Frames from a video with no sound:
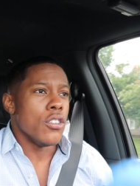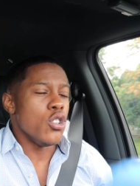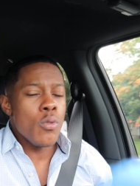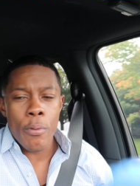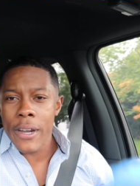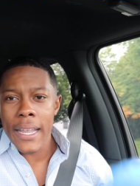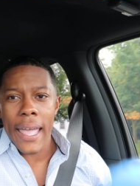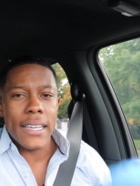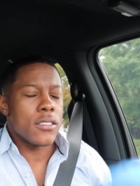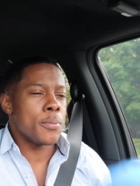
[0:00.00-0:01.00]
You bring
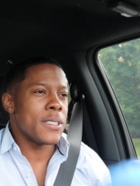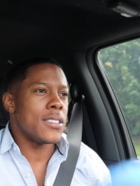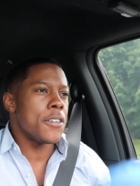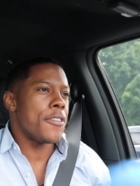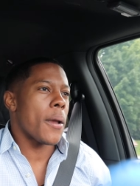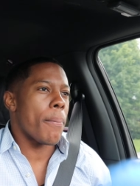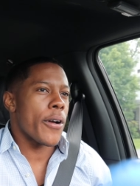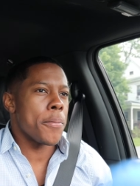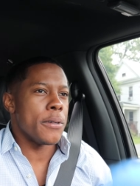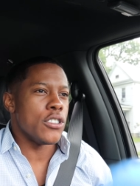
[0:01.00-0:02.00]
a specific
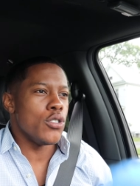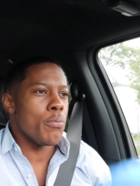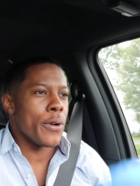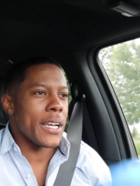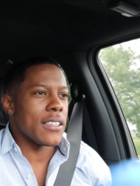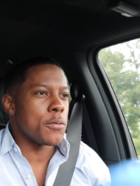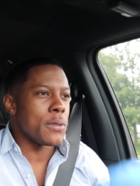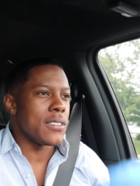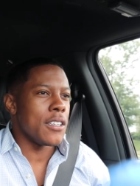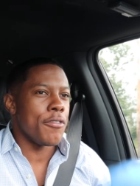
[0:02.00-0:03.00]
purpose. You bring a
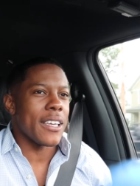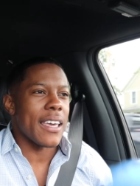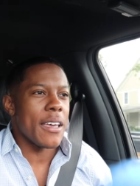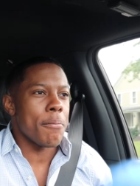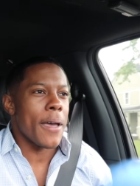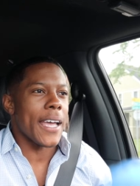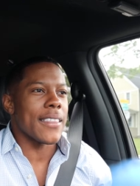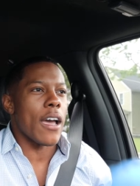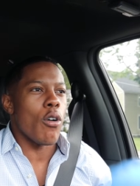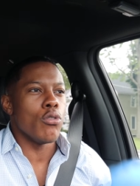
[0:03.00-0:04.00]
specific
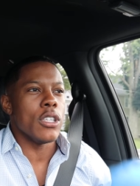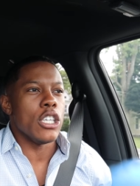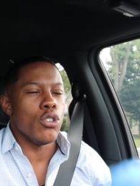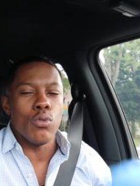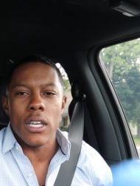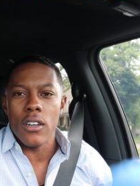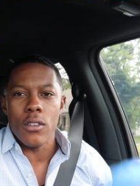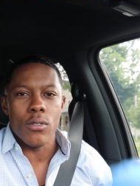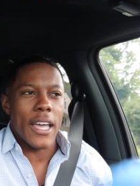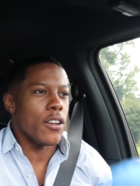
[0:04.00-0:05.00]
impact that only you can
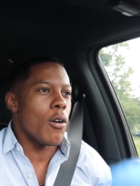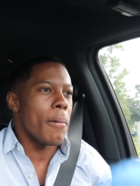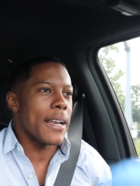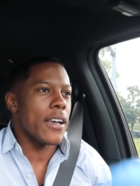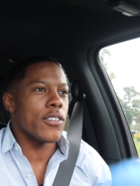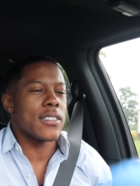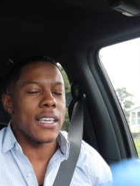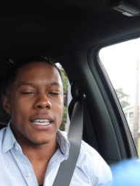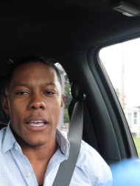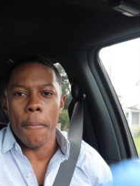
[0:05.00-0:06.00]
do, that nobody else
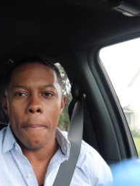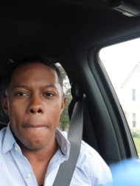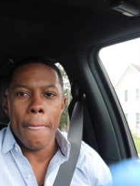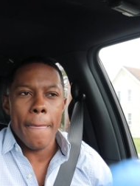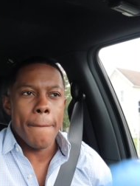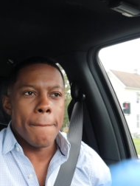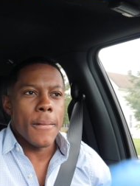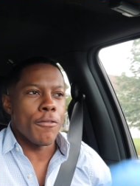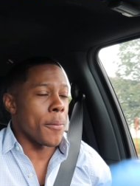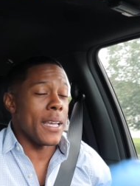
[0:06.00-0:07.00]
can get
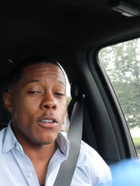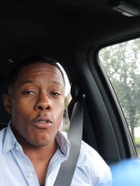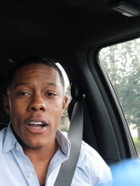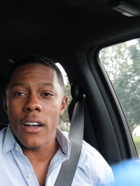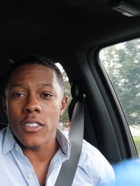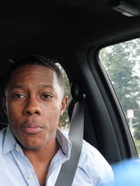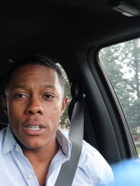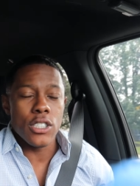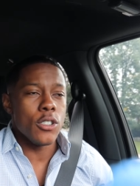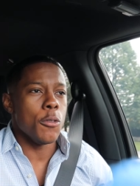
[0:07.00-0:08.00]
from anywhere else
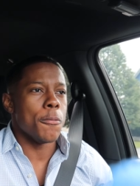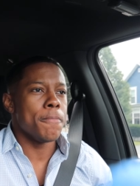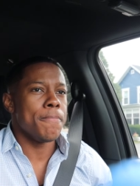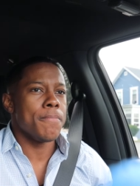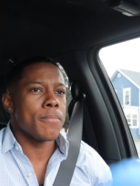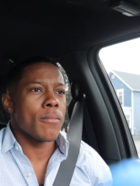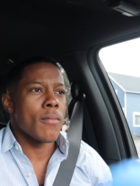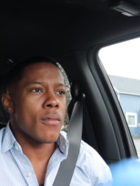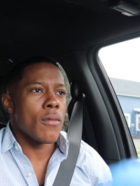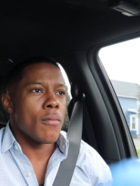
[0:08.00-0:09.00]
but you.
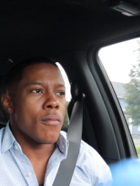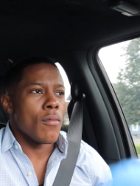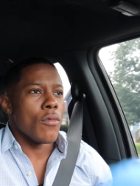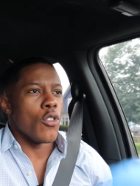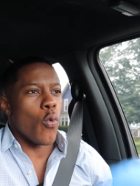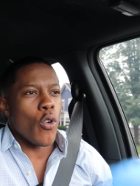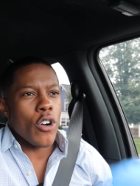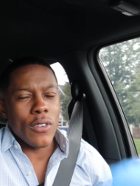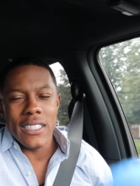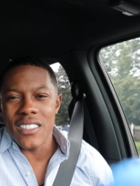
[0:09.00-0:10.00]
The
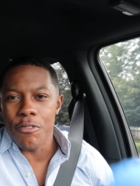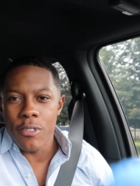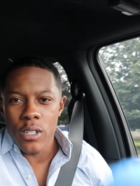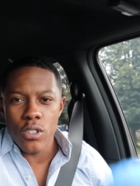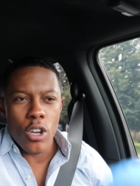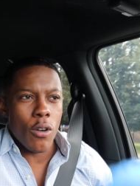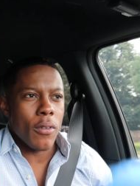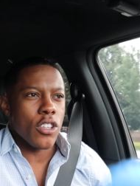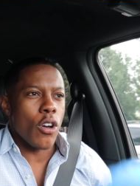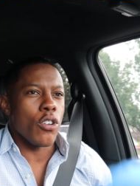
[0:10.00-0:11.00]
world needs to feel
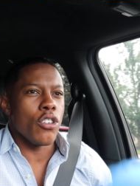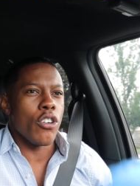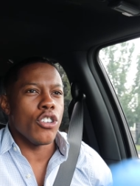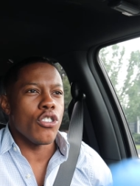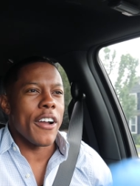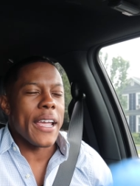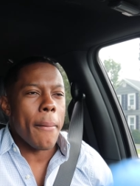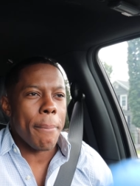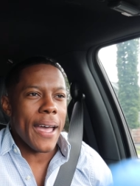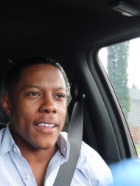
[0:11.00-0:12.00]
your, your, your, your
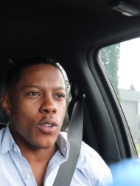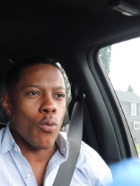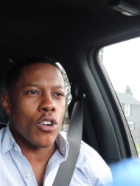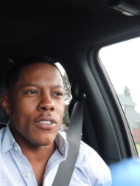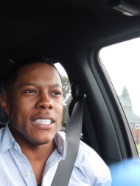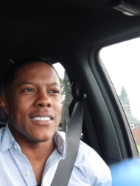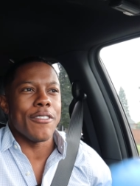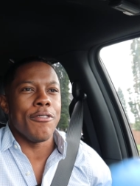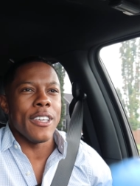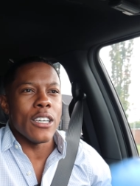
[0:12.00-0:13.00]
impact. The world needs
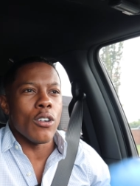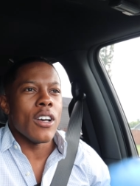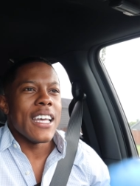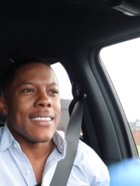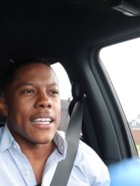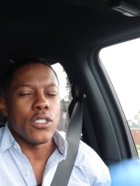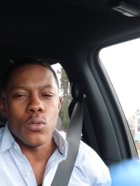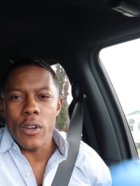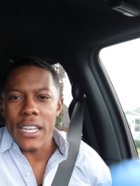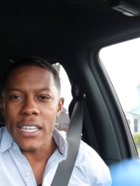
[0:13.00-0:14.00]
to feel that
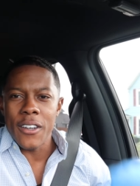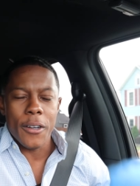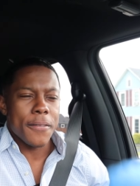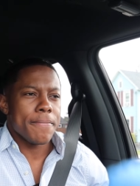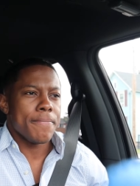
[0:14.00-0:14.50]
you were here.